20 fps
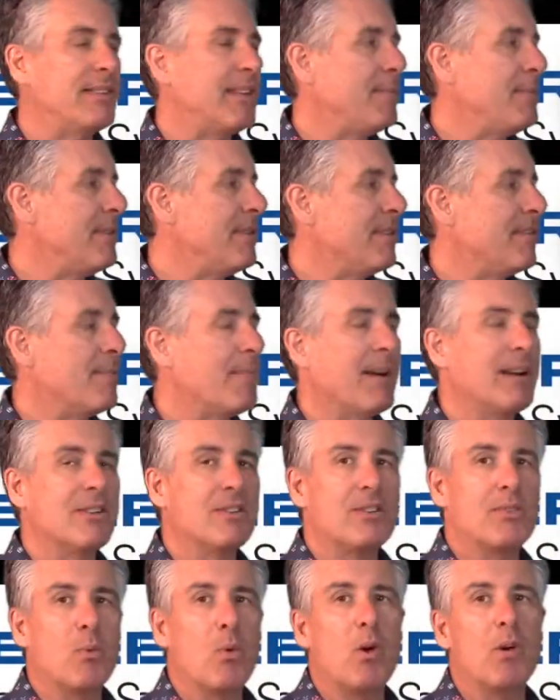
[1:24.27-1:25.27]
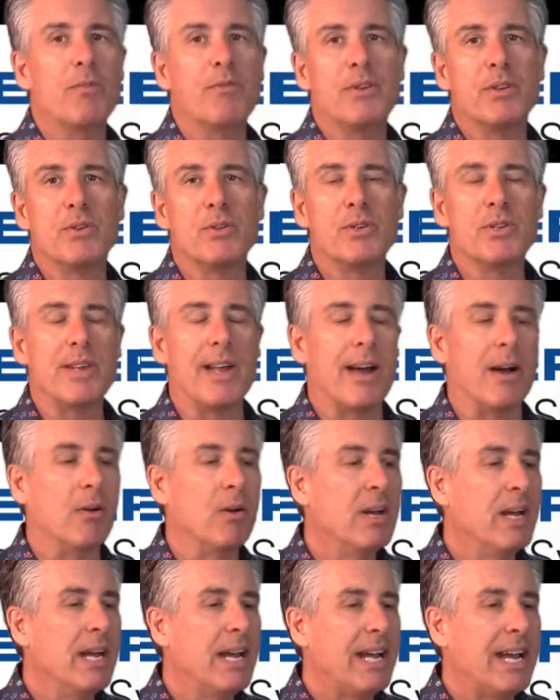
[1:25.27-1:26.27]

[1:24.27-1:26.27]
They've been there about 12 years now,